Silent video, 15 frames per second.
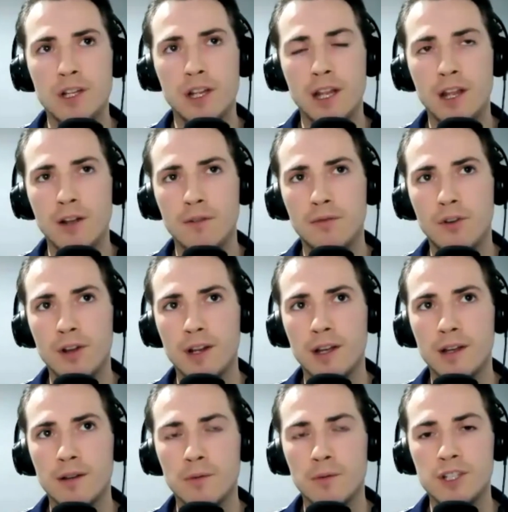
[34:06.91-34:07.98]
do you think you'll fight?
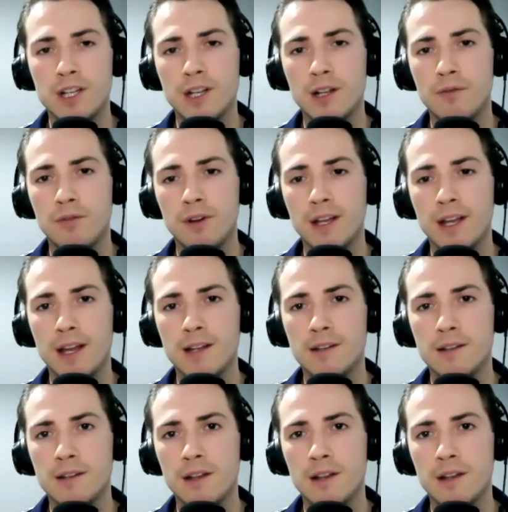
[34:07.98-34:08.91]
When do you think you'll fight again?